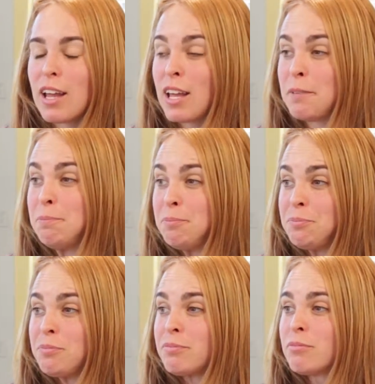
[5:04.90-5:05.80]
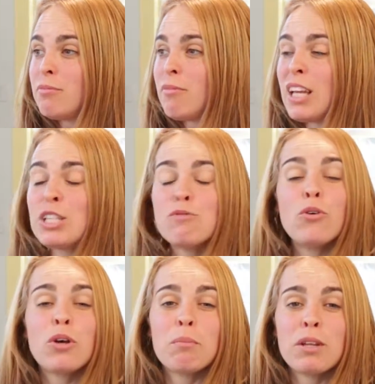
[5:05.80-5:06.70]
in its
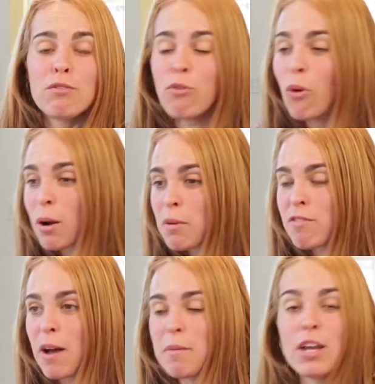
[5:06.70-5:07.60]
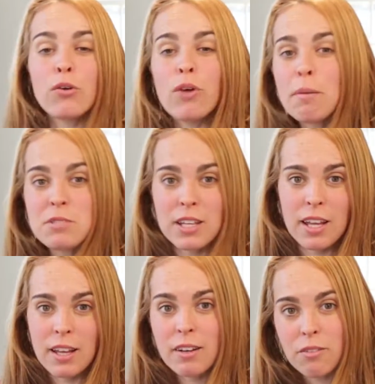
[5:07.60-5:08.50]
full, complete form if I'm interrupting
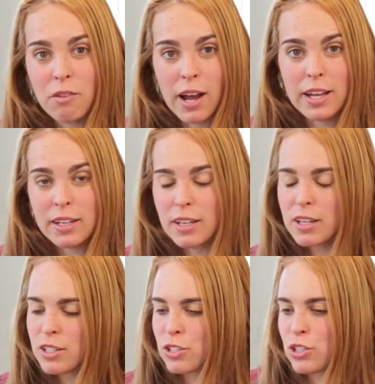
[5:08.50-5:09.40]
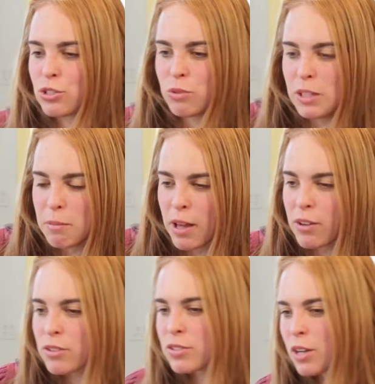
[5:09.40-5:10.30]
it, right? To do
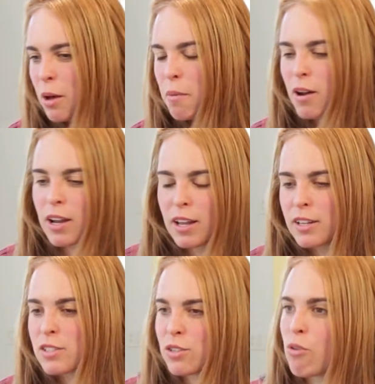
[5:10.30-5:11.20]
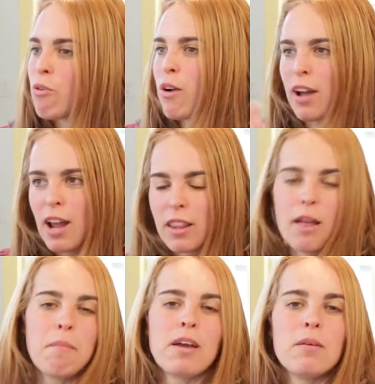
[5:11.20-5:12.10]
emails, to come on in. And so I got to
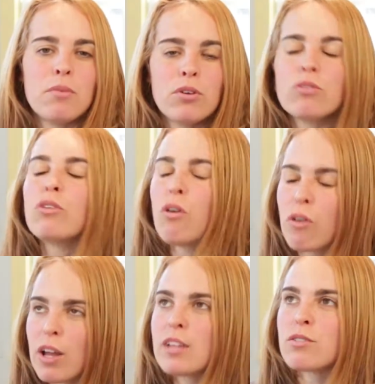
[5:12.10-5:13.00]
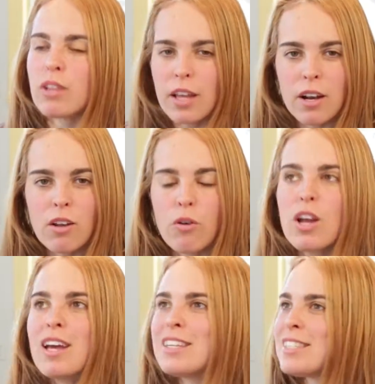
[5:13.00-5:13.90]
let my computer alone. Okay, so I let it alone.
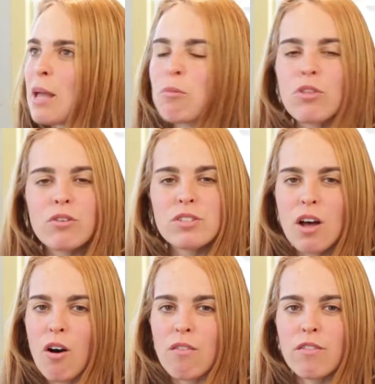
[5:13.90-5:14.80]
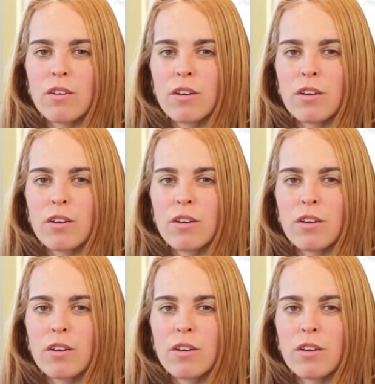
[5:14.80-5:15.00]
Same with ourself.